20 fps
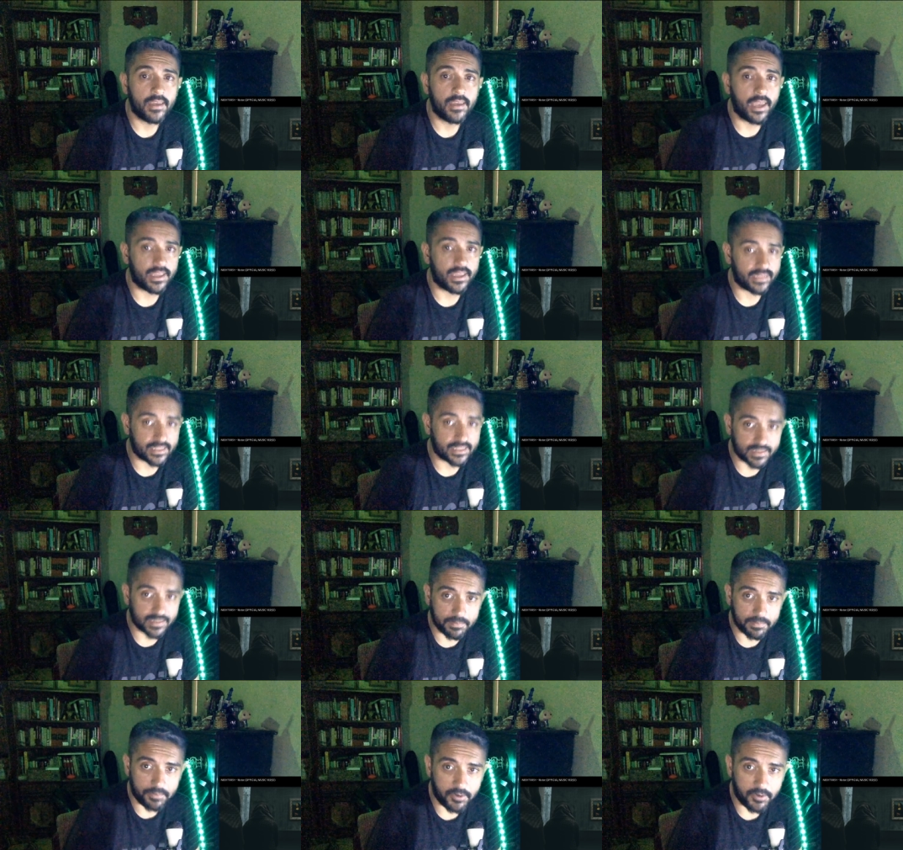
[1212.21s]
And that's
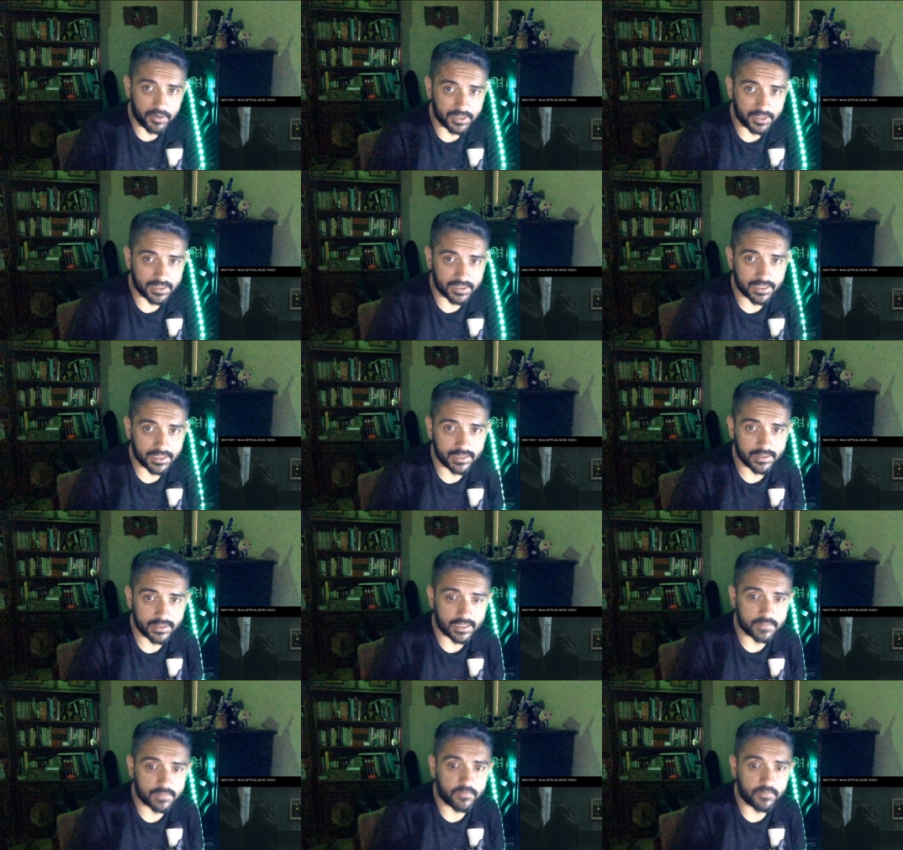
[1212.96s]
the point
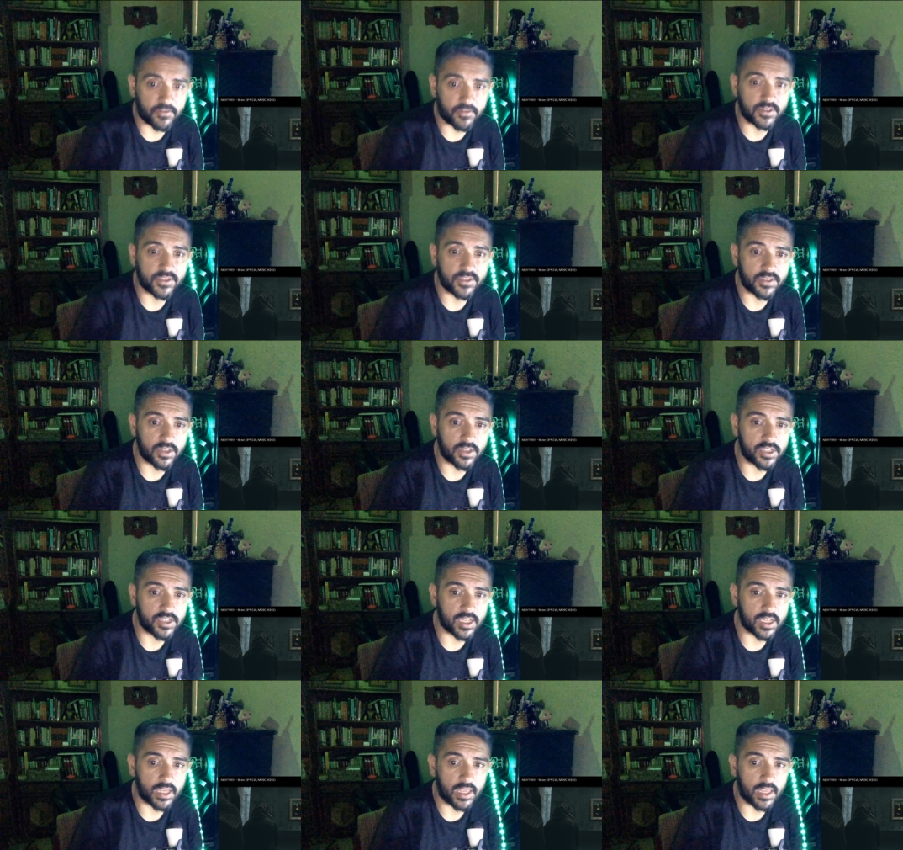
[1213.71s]
that for
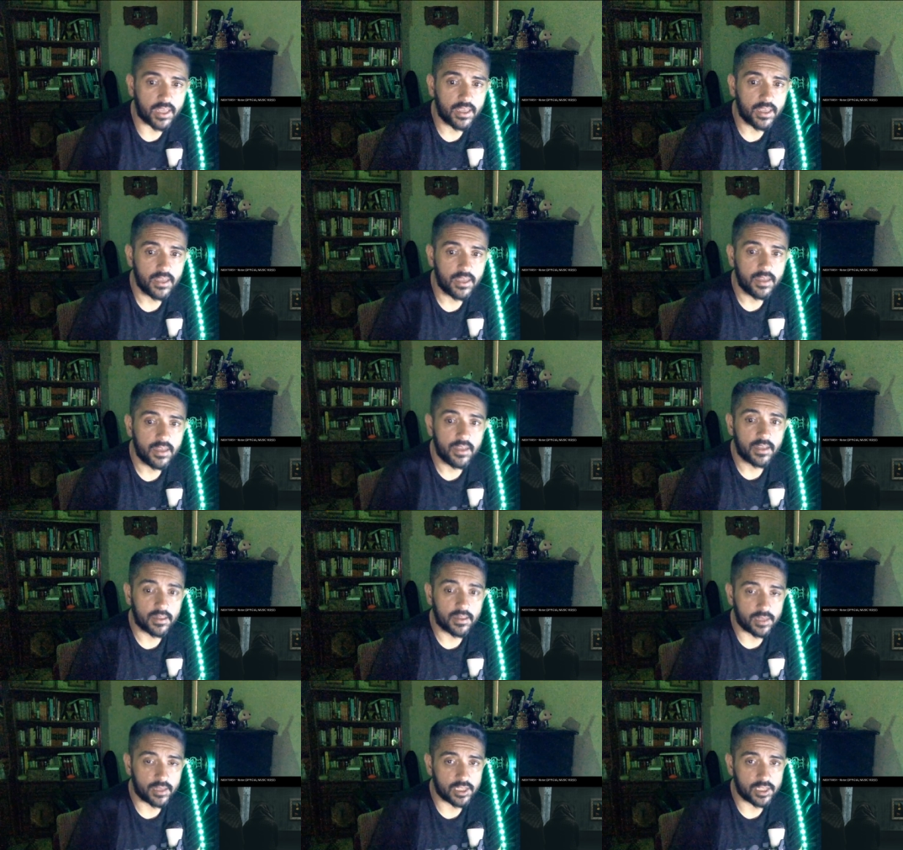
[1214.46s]
such a
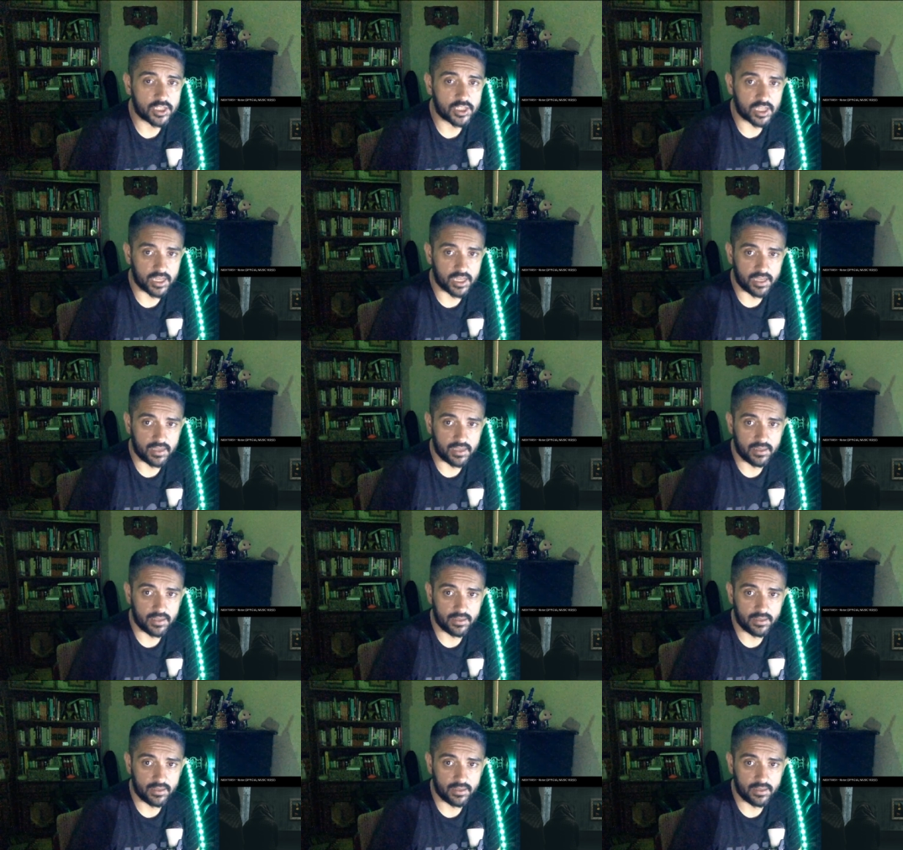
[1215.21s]
cliche,